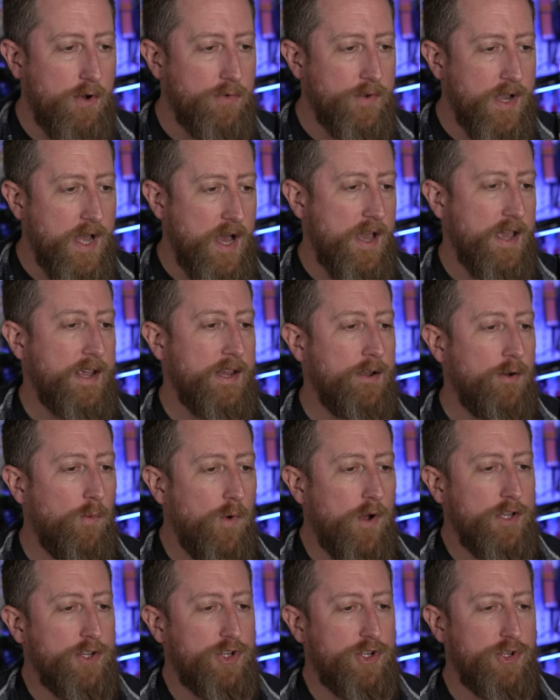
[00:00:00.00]
09,
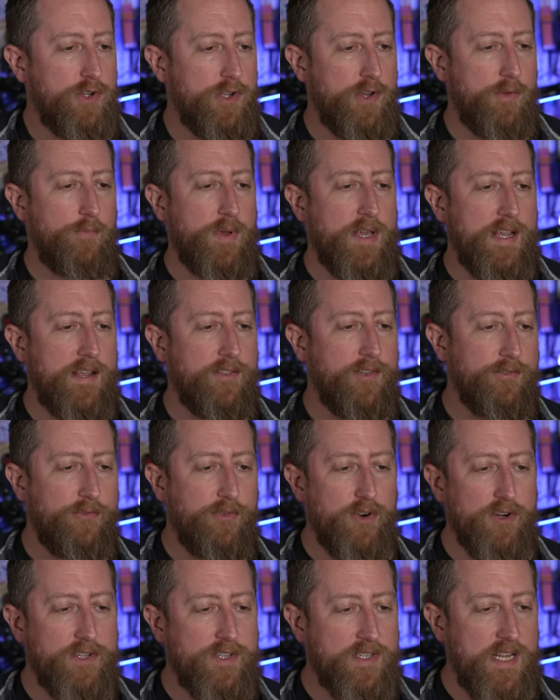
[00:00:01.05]
what should be the
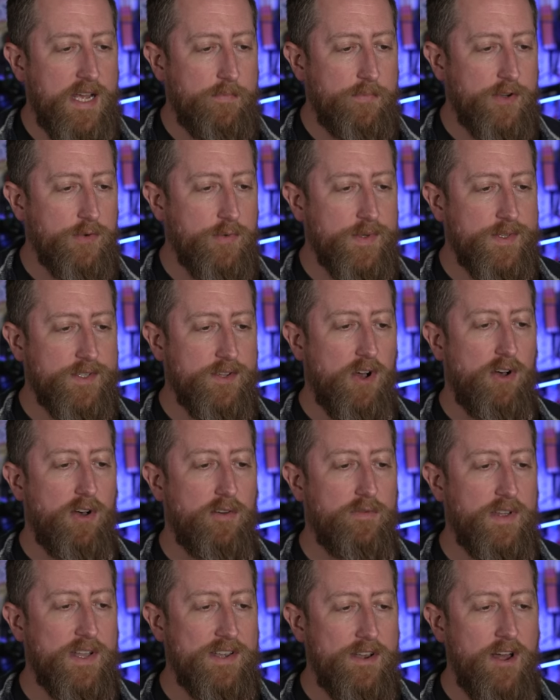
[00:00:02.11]
first step to
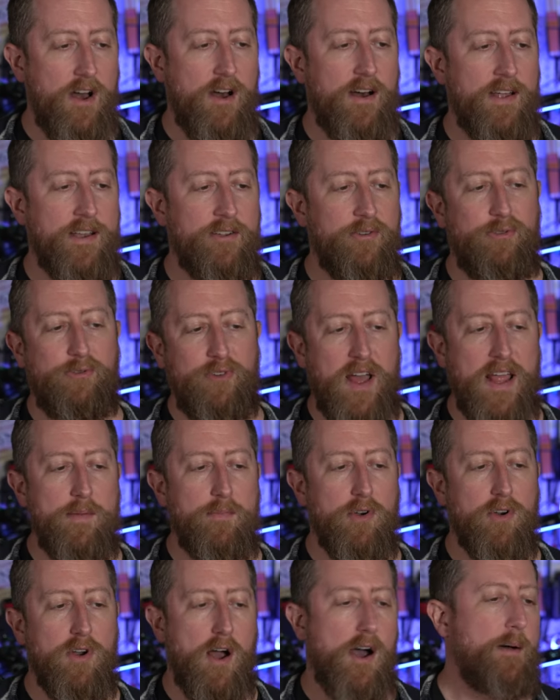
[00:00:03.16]
resolve non
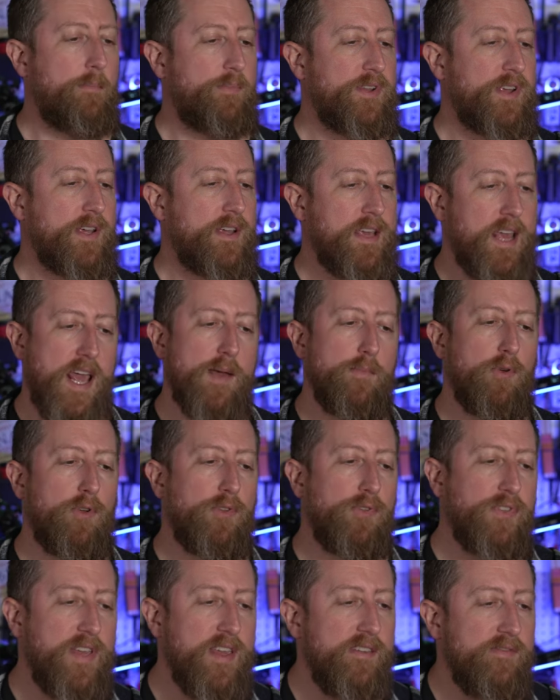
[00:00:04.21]
fiber optic
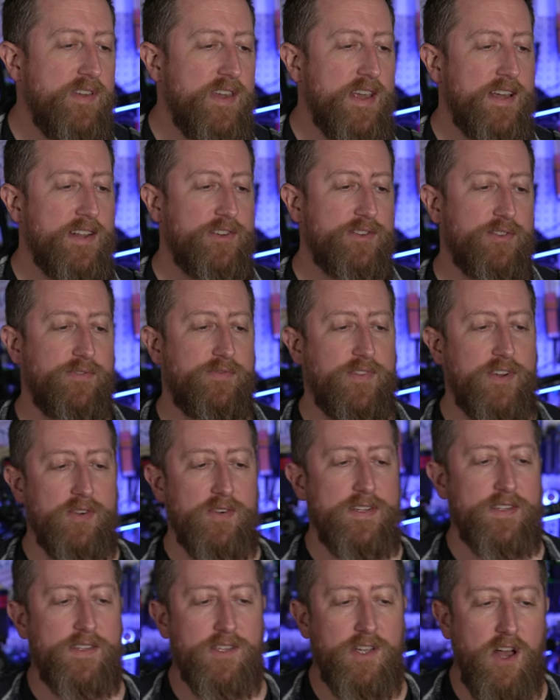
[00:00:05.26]
cable TV
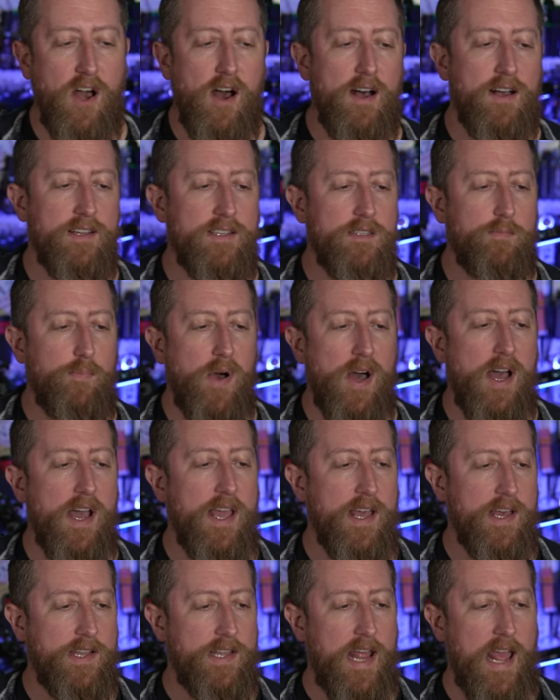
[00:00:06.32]
interference caused by
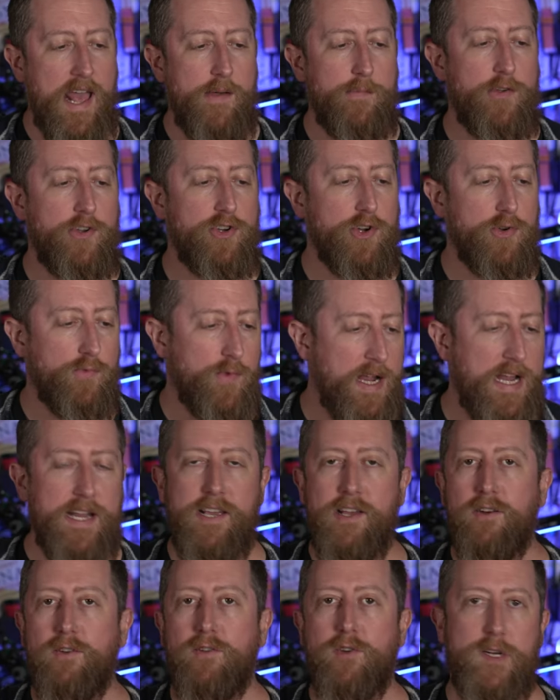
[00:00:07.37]
an amateur
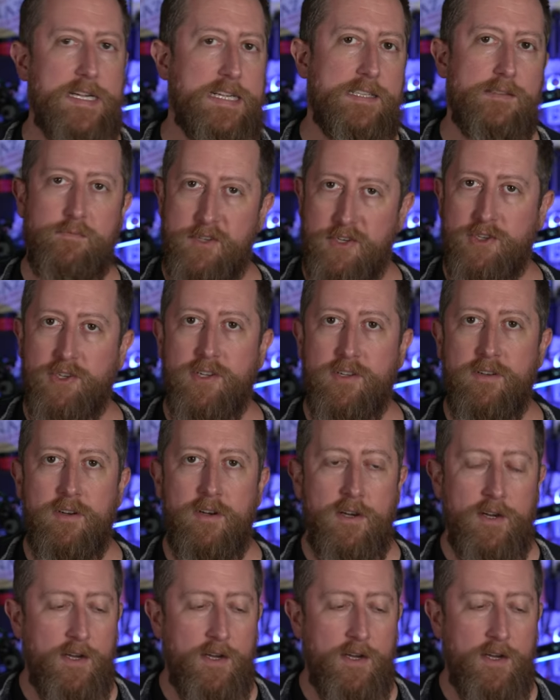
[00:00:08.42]
radio transmission?